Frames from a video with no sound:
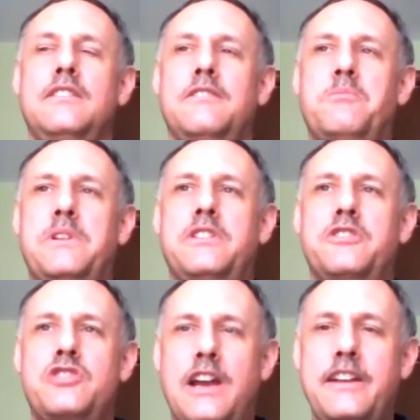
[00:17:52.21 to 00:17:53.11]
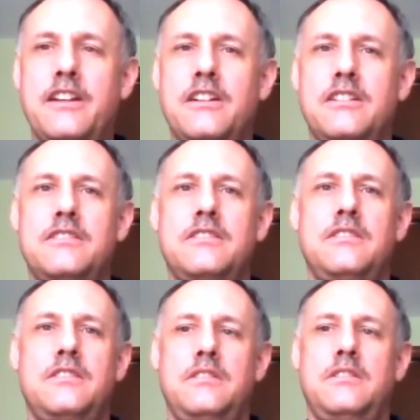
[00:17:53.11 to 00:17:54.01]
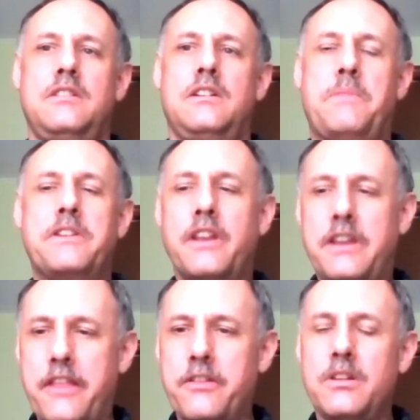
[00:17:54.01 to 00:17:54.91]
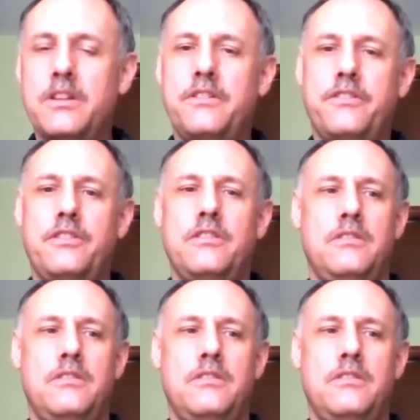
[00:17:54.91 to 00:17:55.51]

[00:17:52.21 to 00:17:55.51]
I've been to China. I've been to the Netherlands.